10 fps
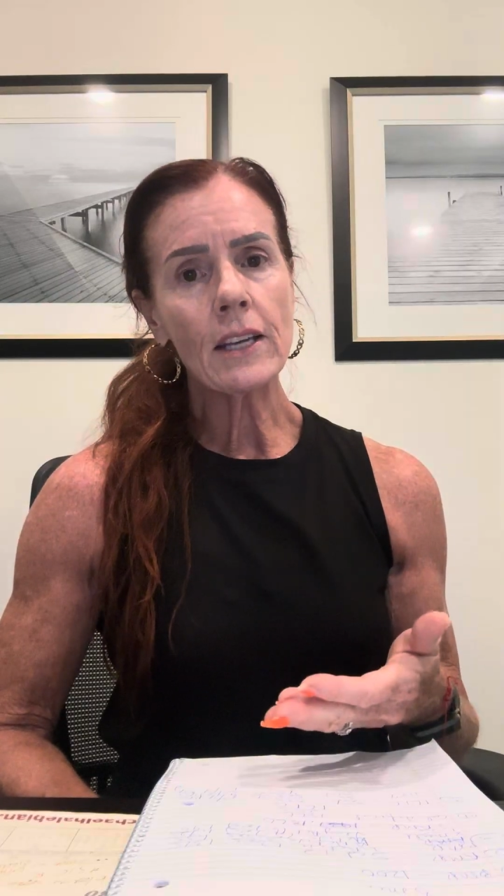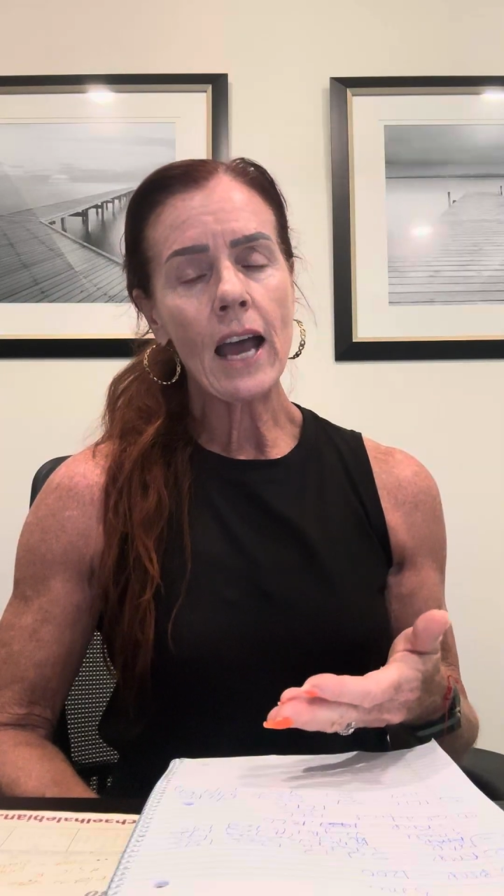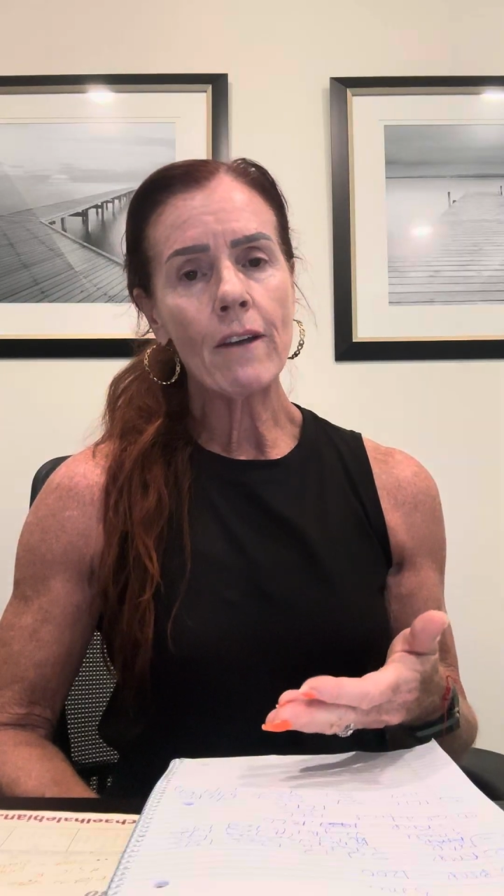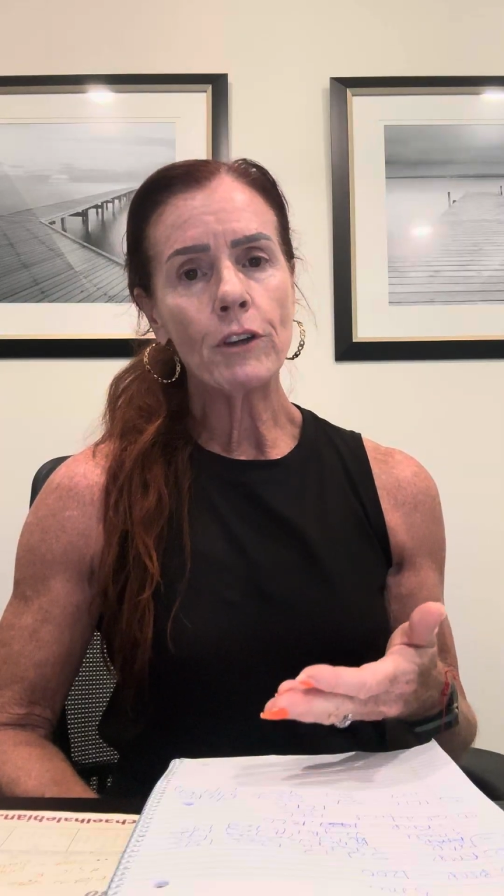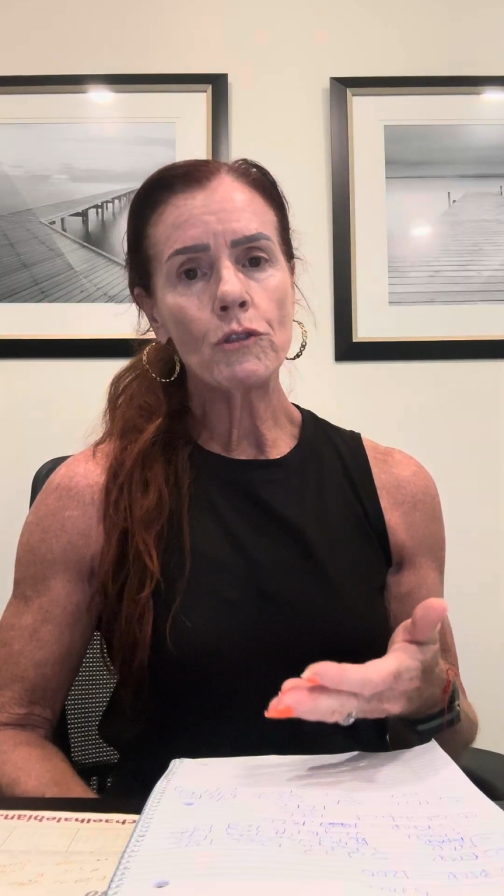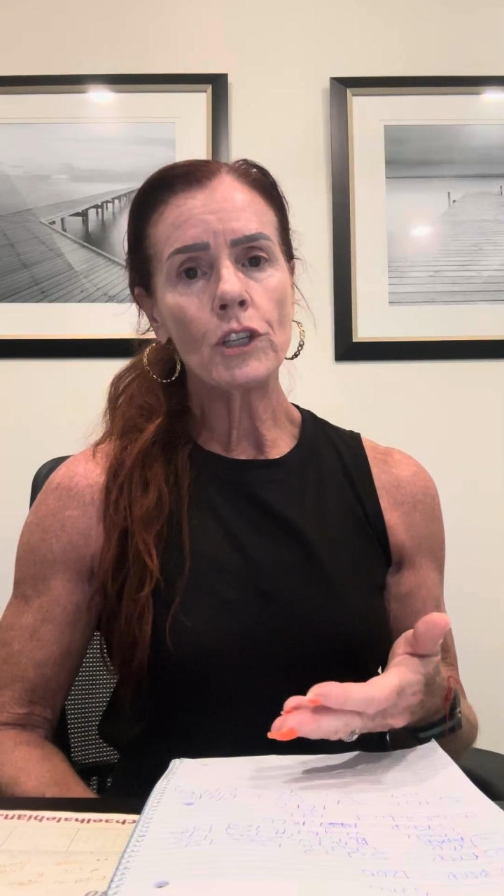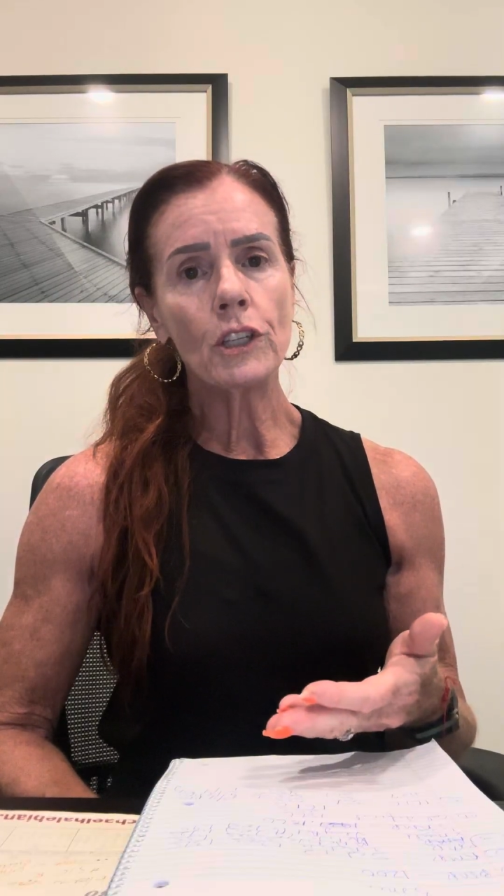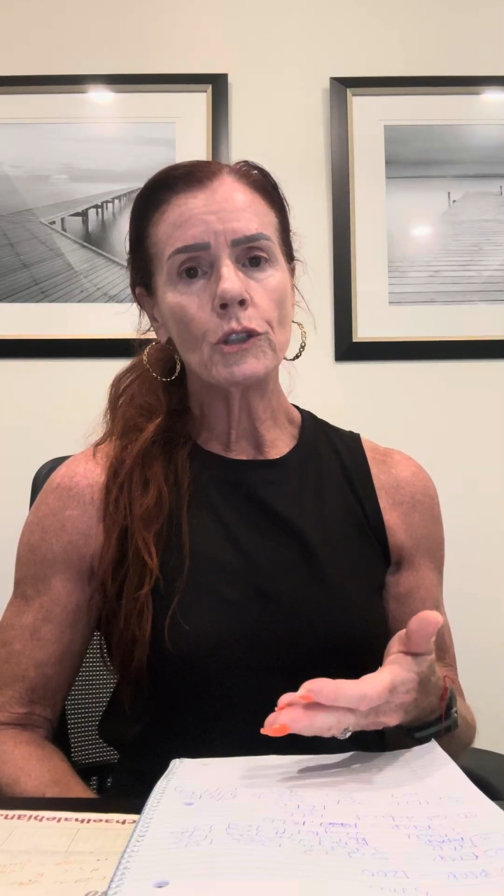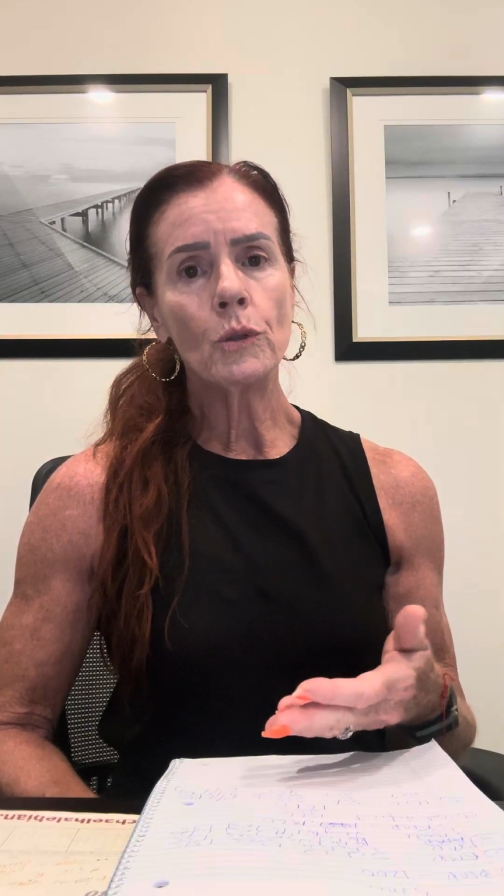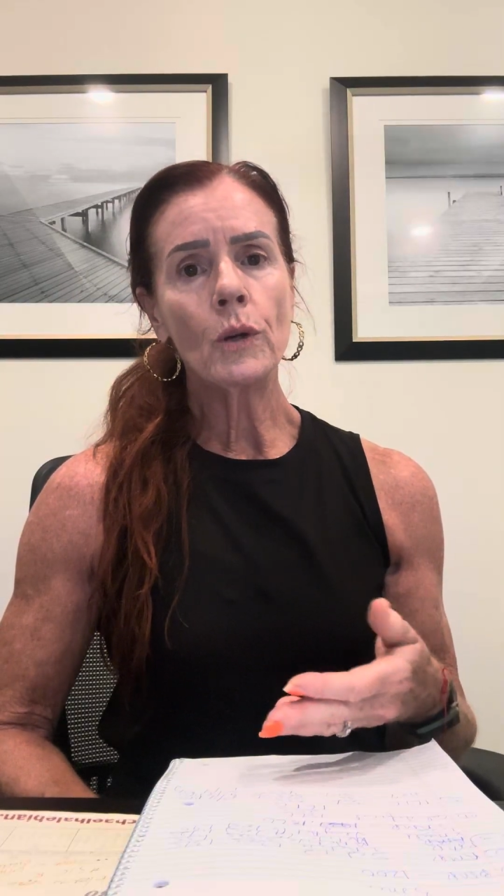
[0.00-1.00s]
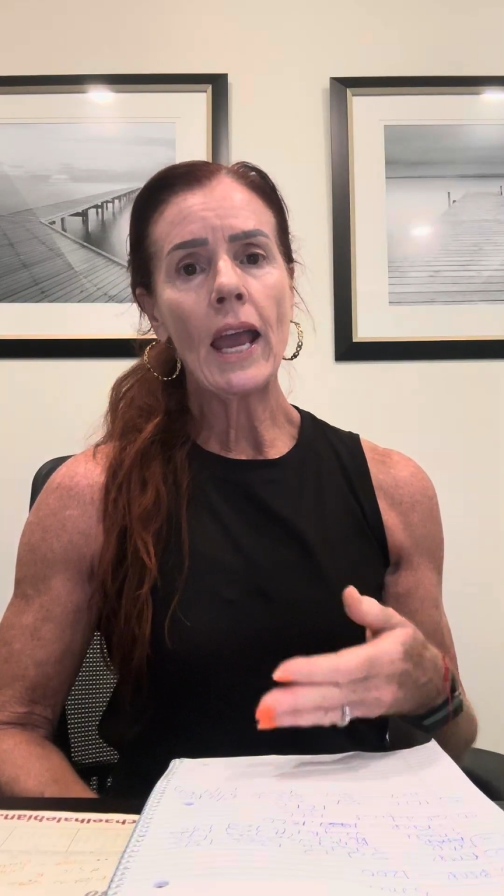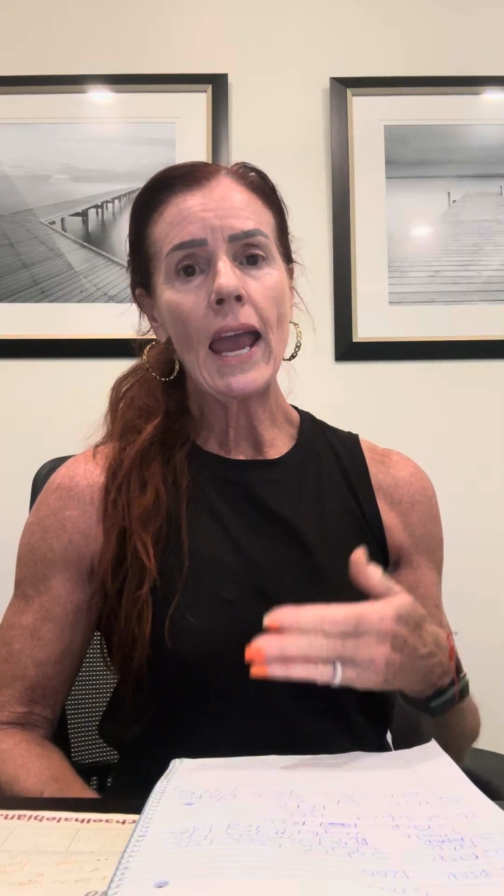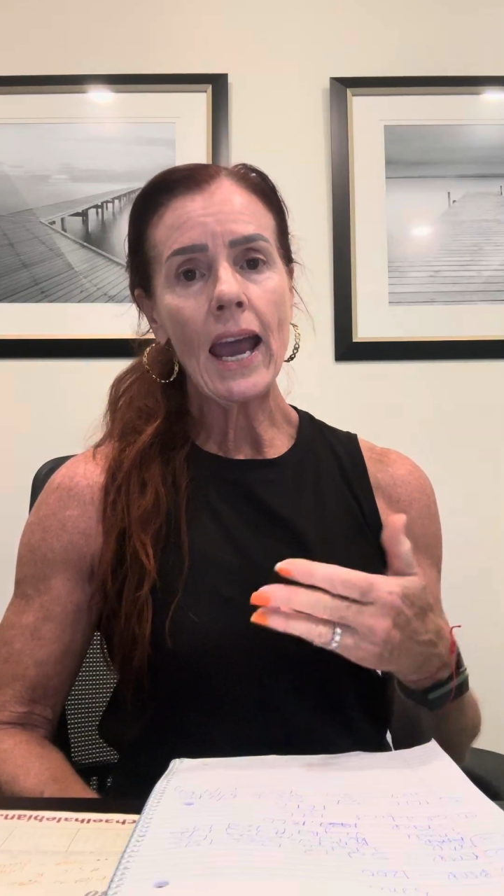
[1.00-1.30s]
to have you do